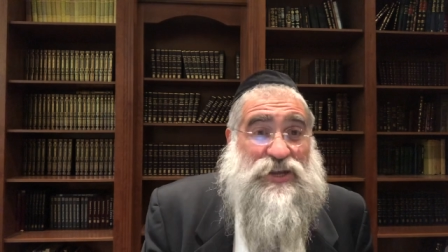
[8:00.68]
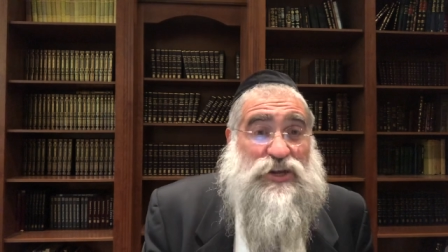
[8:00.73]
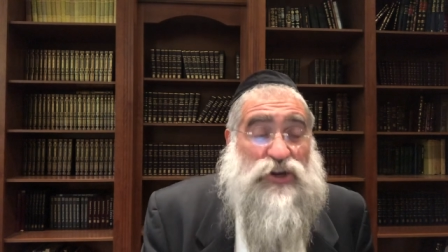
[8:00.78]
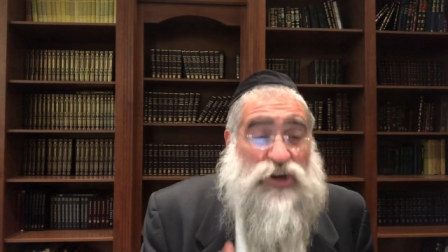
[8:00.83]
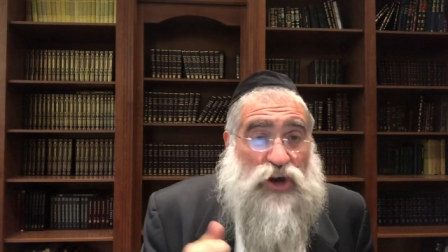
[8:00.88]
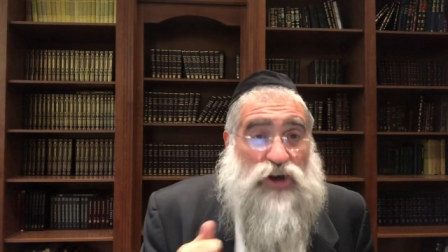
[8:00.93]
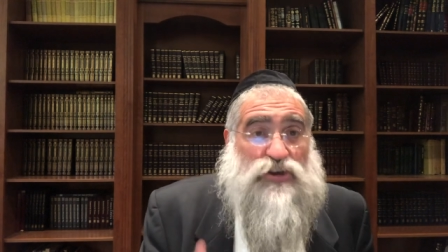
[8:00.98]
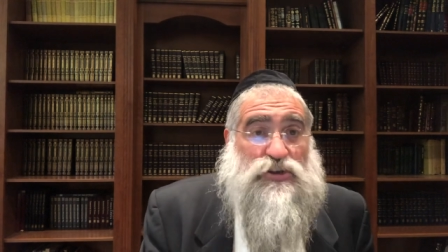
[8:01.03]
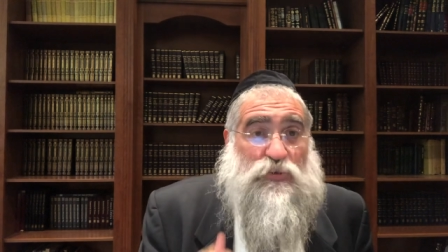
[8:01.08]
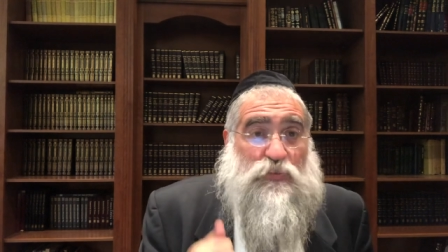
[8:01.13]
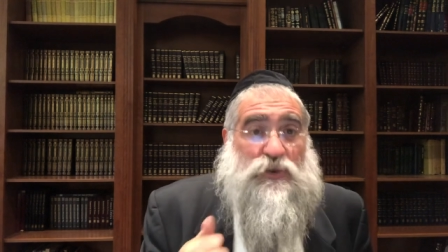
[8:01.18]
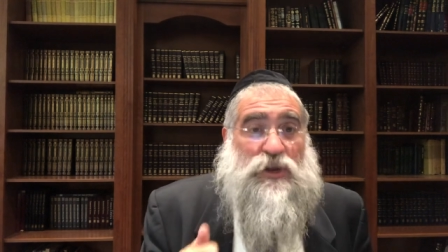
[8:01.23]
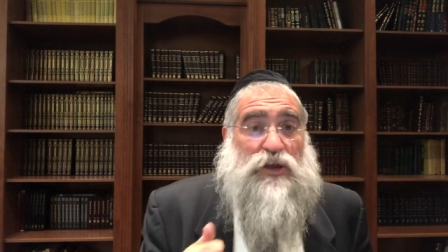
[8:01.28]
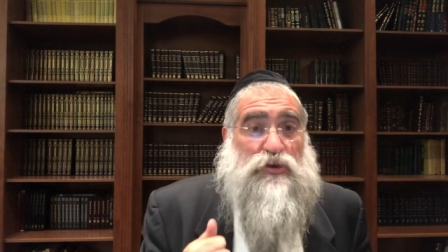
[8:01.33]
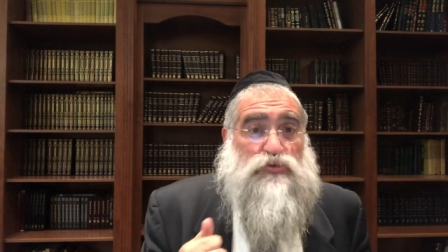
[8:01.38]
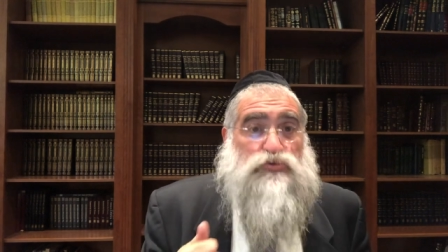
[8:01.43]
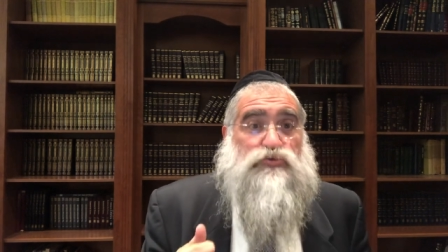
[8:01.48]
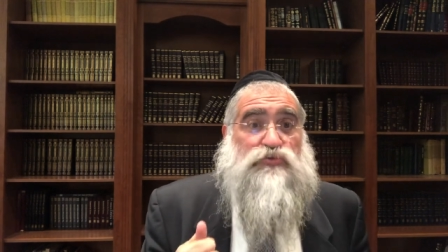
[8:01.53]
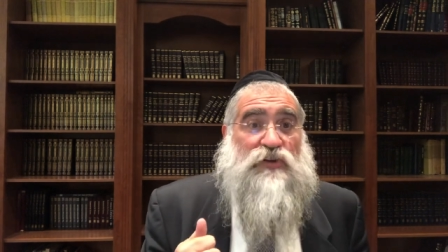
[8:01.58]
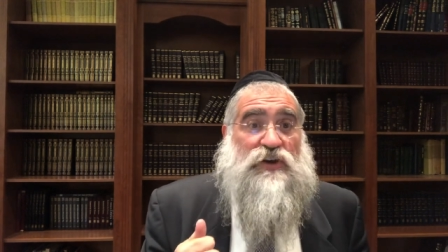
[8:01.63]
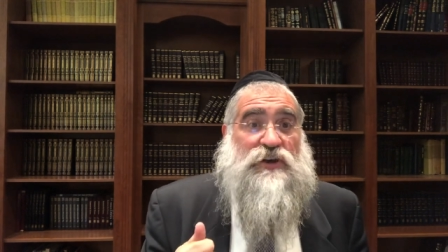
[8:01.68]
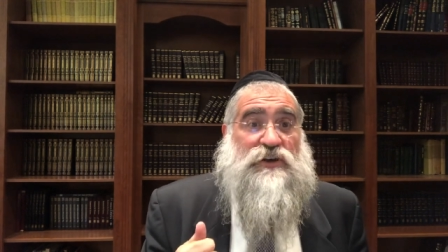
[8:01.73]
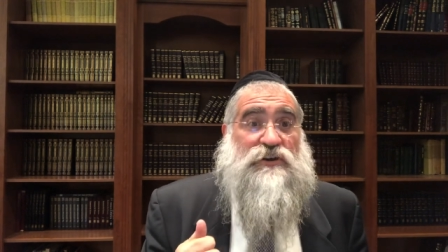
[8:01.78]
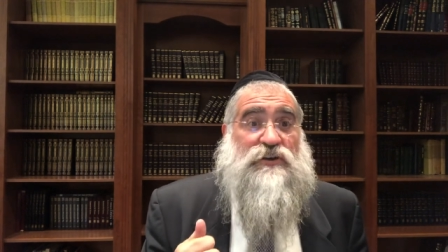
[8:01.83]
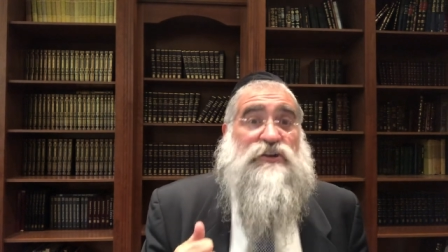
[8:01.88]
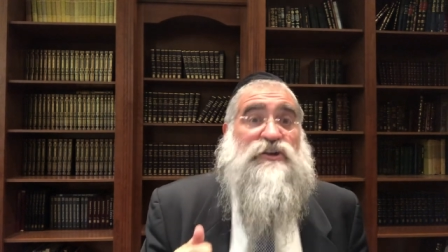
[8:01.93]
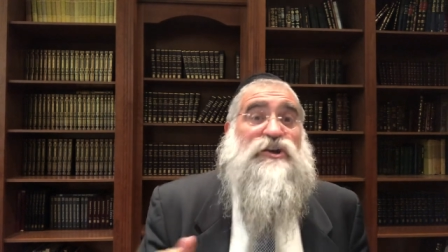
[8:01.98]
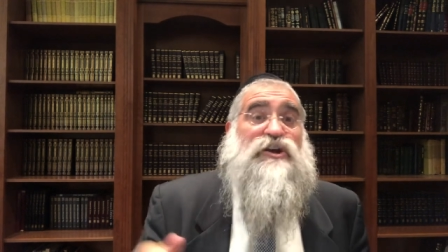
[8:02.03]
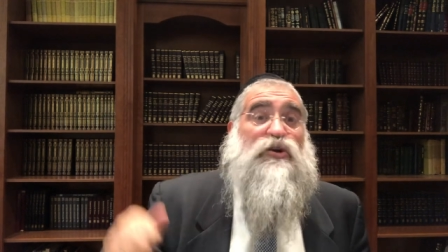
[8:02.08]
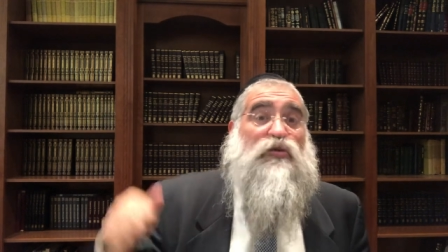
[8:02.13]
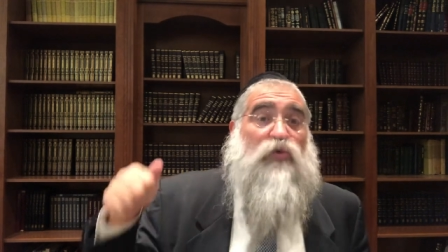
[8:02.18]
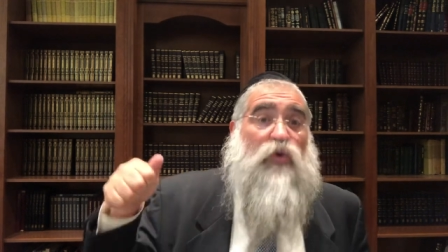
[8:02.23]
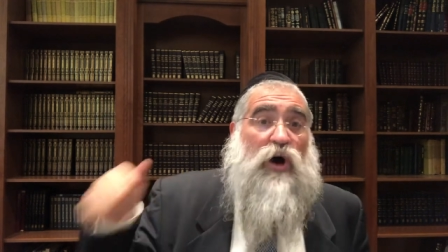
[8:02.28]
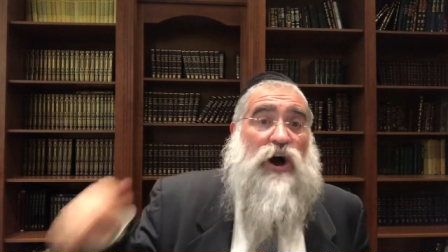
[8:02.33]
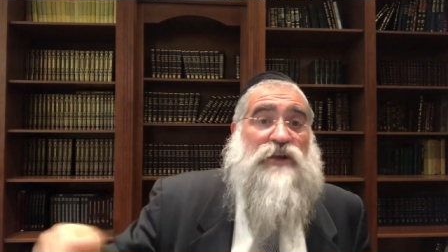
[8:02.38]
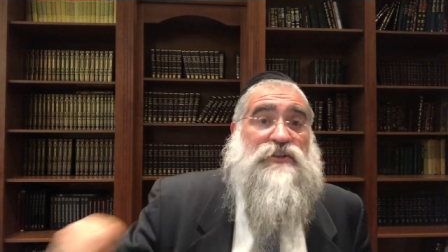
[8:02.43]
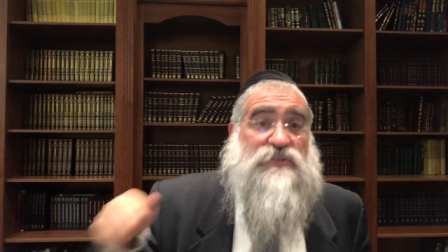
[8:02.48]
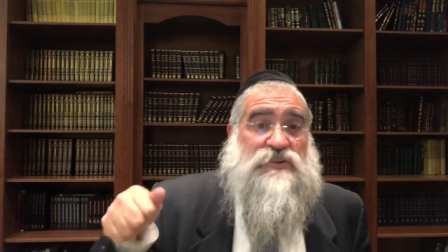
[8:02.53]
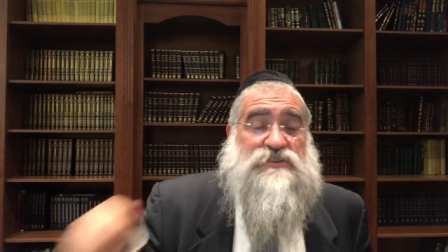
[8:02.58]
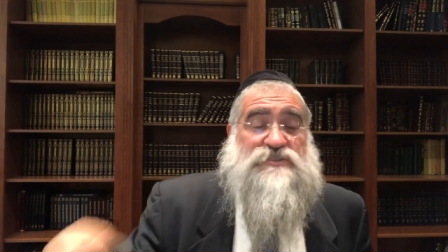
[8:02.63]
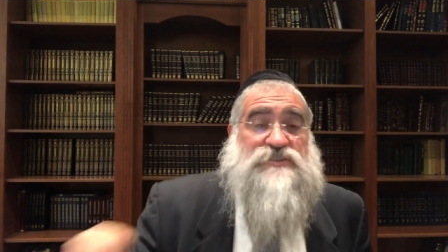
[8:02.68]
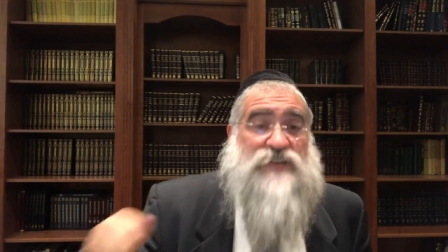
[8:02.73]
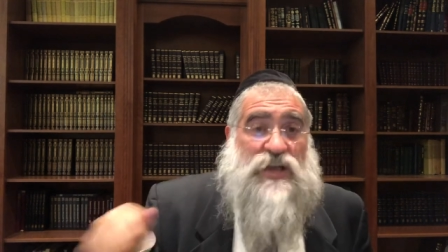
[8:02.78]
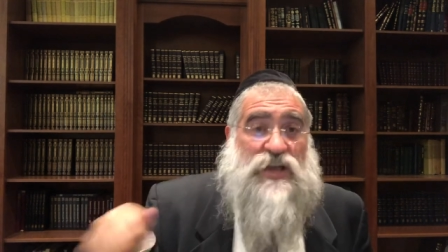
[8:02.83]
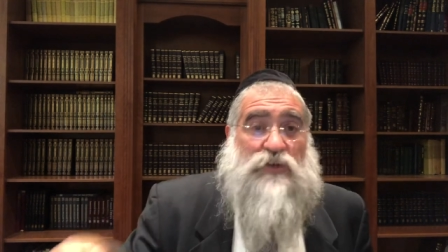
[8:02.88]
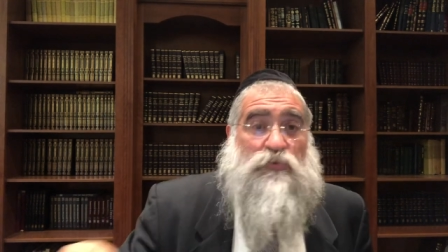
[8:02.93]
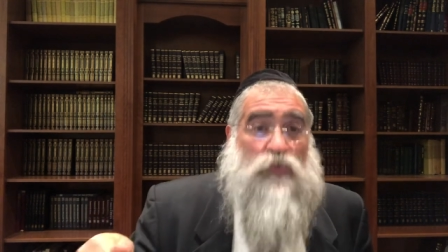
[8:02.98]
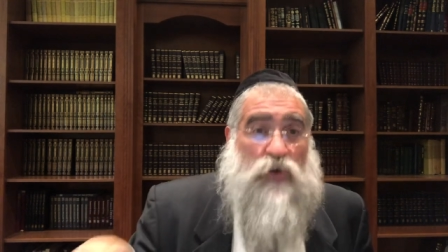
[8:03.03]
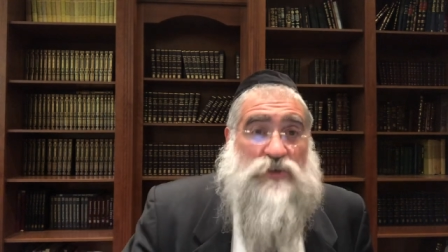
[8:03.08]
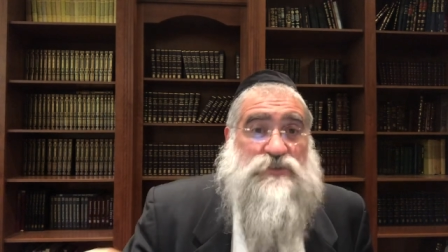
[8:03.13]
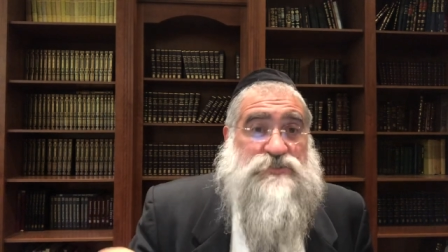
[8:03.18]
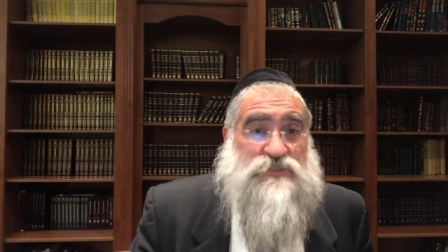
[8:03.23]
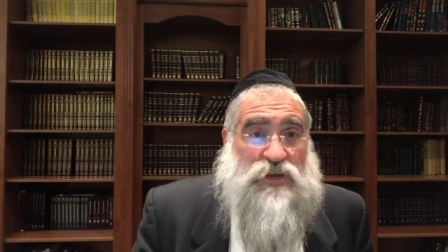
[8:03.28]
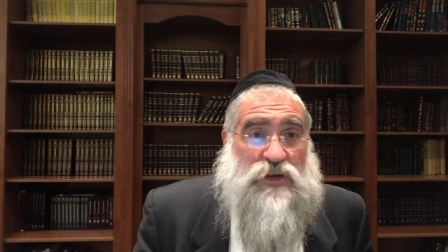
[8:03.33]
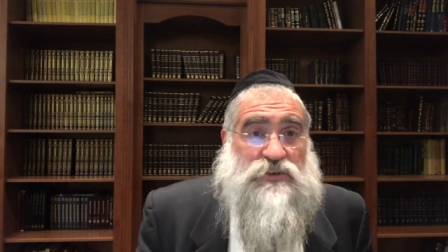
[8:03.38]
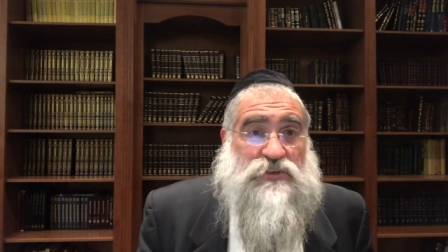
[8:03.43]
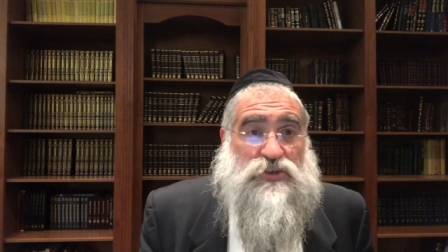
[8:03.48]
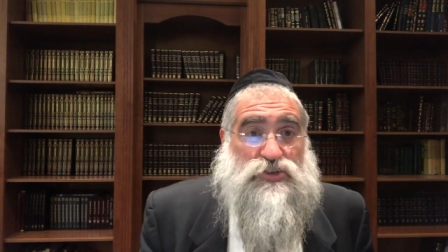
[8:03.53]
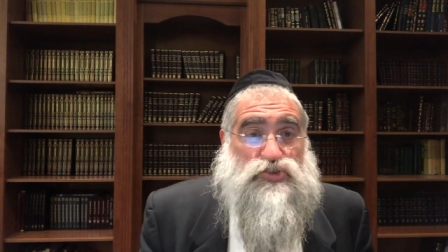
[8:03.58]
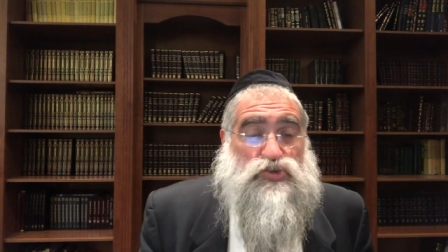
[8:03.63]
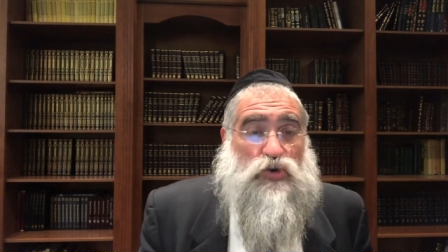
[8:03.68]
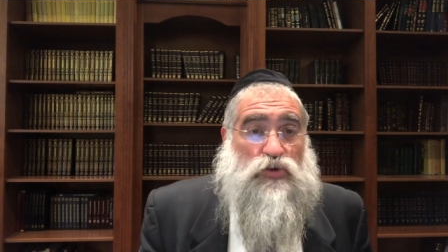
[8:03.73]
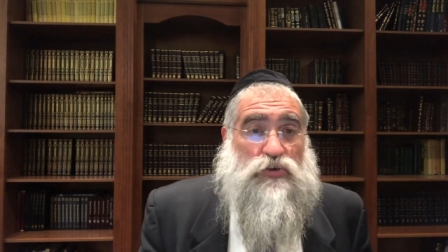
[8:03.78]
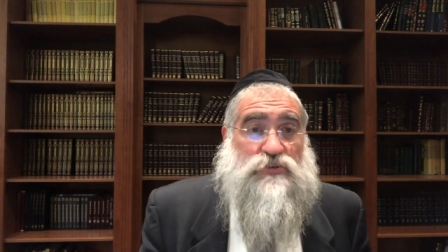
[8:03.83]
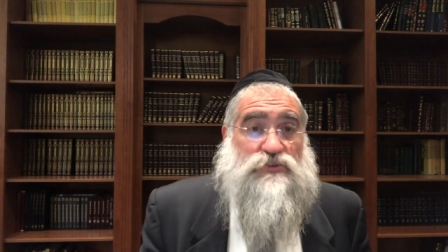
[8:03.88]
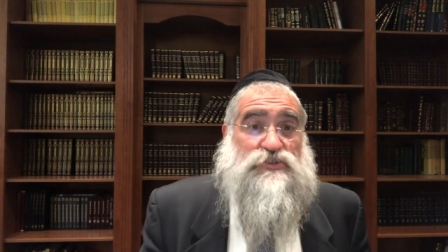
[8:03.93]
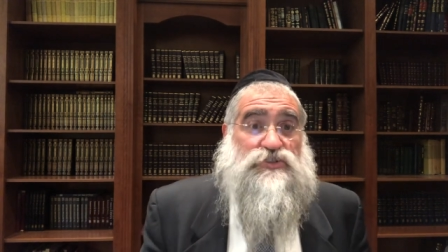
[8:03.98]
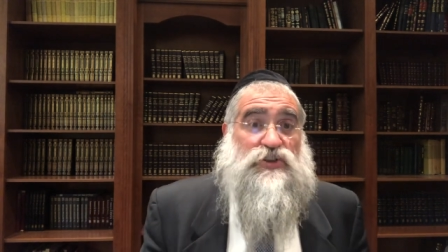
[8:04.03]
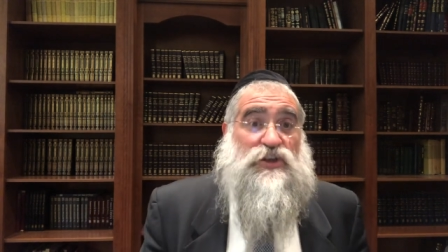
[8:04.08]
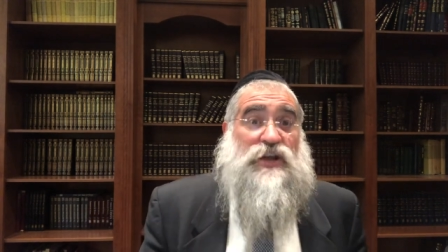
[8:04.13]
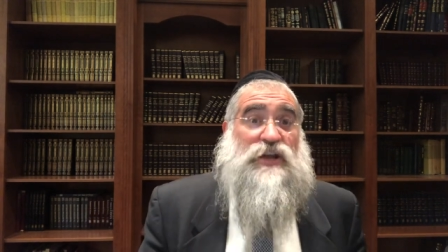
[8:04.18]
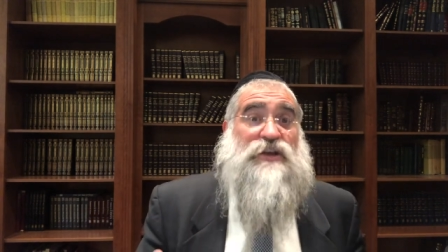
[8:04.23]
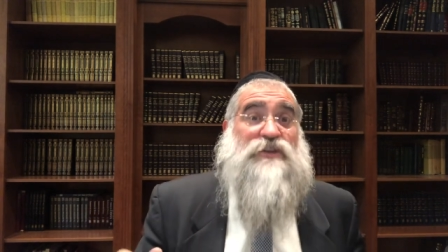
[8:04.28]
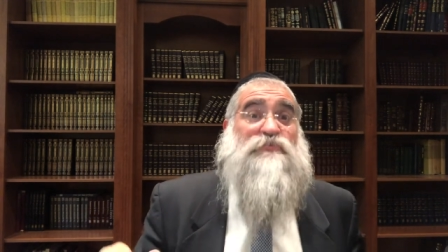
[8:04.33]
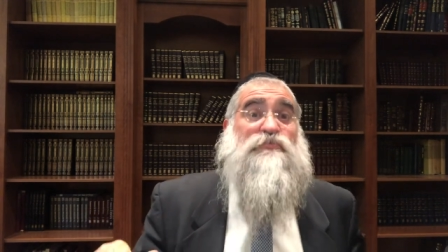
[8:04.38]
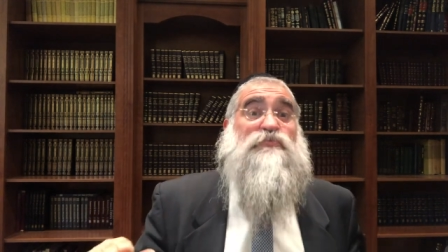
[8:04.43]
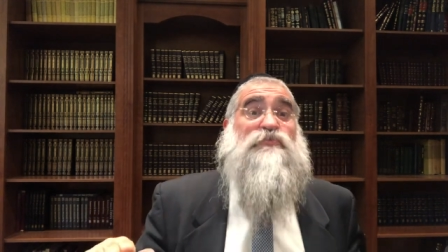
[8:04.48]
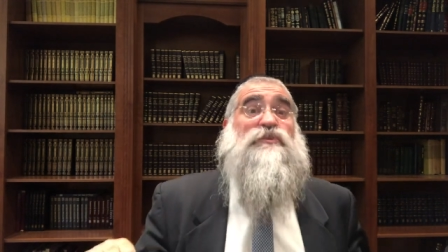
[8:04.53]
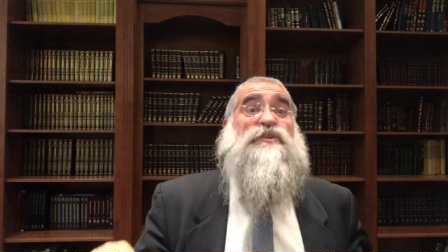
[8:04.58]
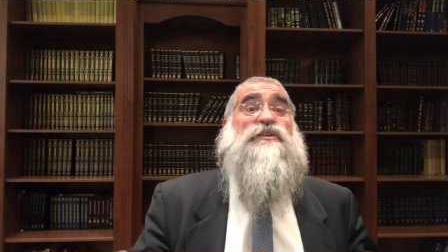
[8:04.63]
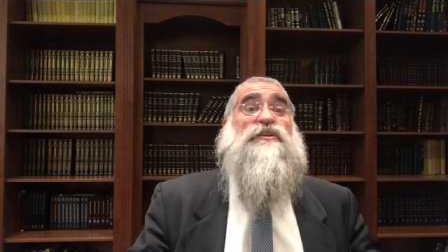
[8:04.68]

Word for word: Gad, the Bnei Ruvain, wanted to stay on one side of the Jordan so they can